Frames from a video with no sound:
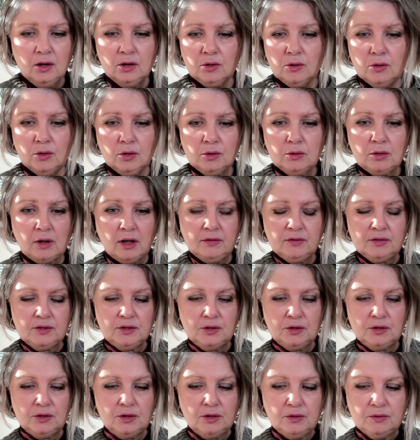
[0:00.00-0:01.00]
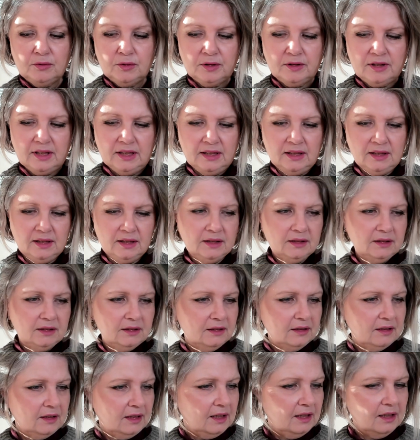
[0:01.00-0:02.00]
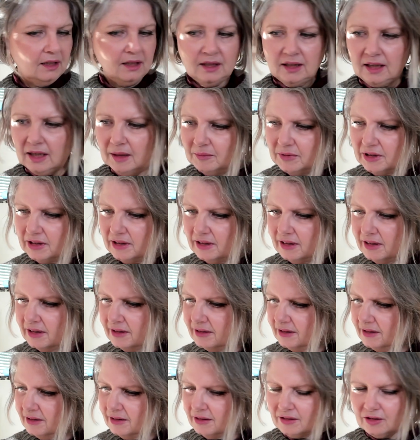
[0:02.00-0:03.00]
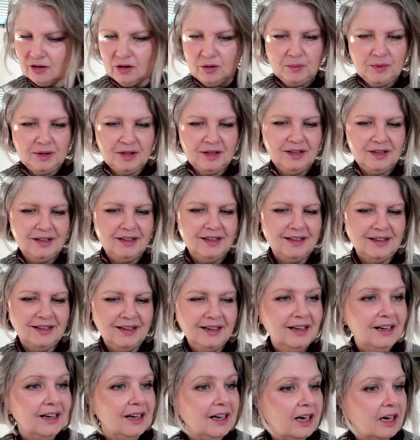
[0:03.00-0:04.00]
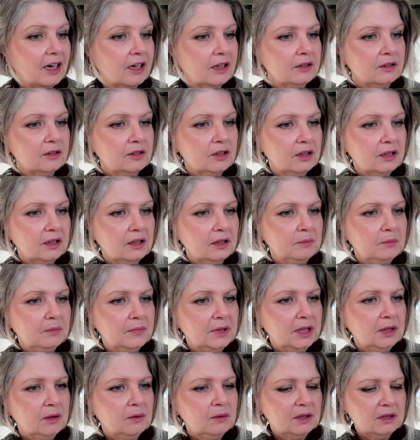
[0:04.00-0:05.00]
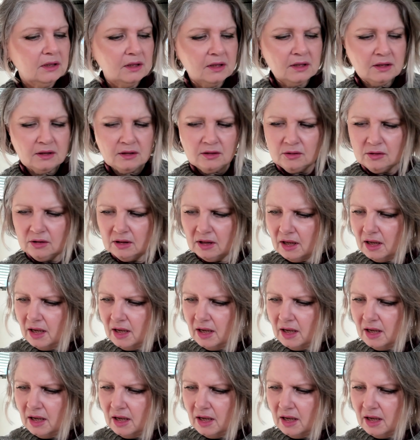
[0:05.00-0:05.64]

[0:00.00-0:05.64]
a crafter over there, and Ramses is coming. Are you coming with us?